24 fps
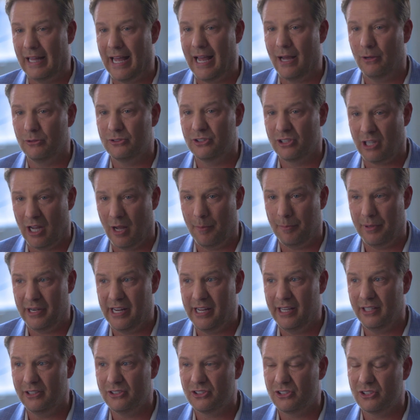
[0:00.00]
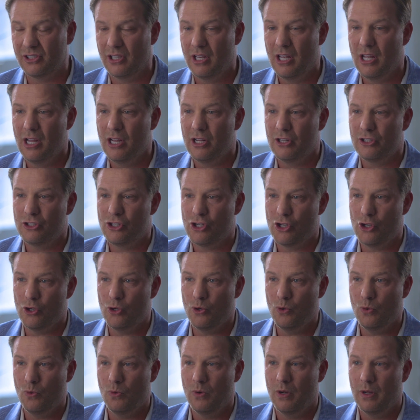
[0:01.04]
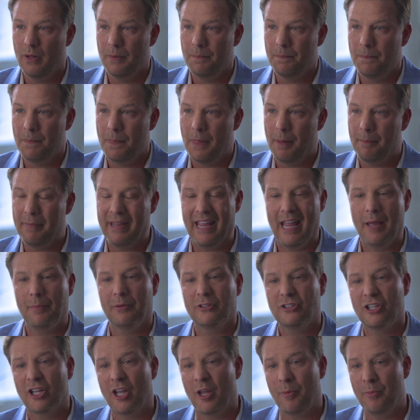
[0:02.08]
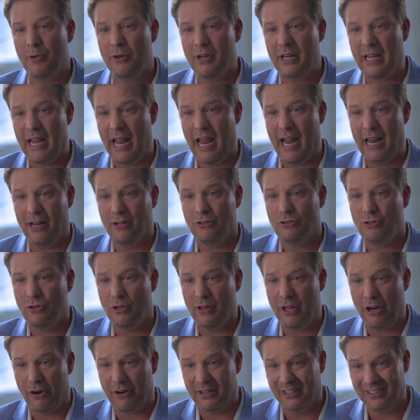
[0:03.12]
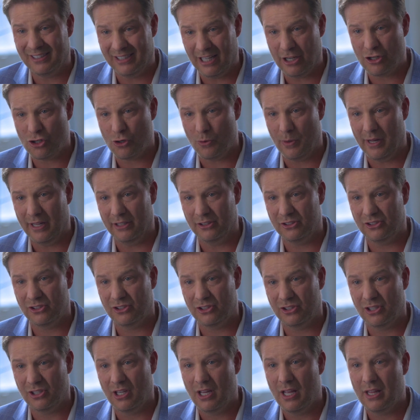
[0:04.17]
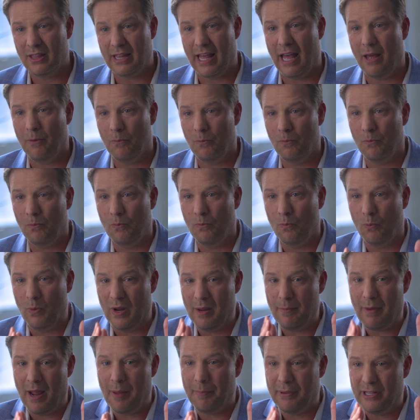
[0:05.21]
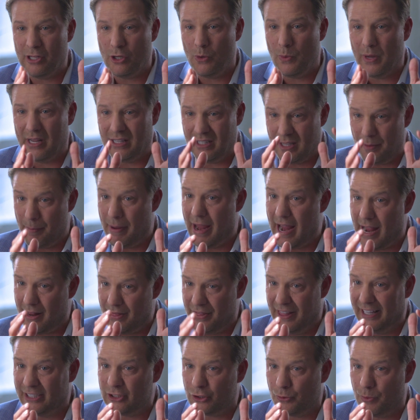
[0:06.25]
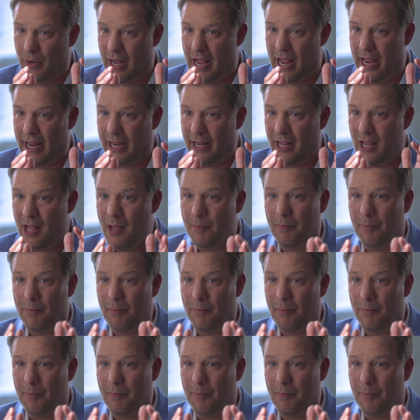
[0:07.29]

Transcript: allows companies to be able to communicate to their constituents that we might be doing demand this way,